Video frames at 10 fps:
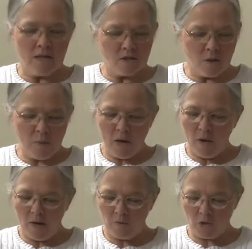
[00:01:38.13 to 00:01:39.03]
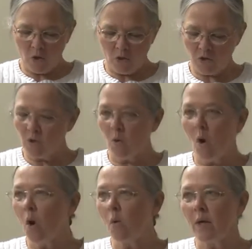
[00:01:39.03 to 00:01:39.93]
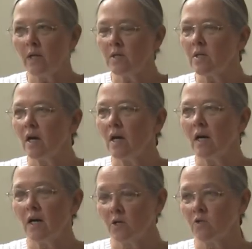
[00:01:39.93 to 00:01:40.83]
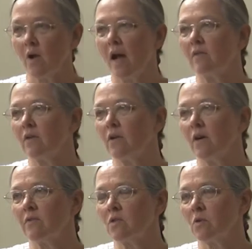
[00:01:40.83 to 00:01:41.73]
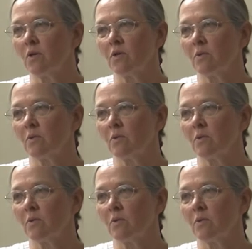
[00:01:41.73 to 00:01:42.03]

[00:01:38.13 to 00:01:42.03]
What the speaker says: somehow I was also always a traveler of sorts.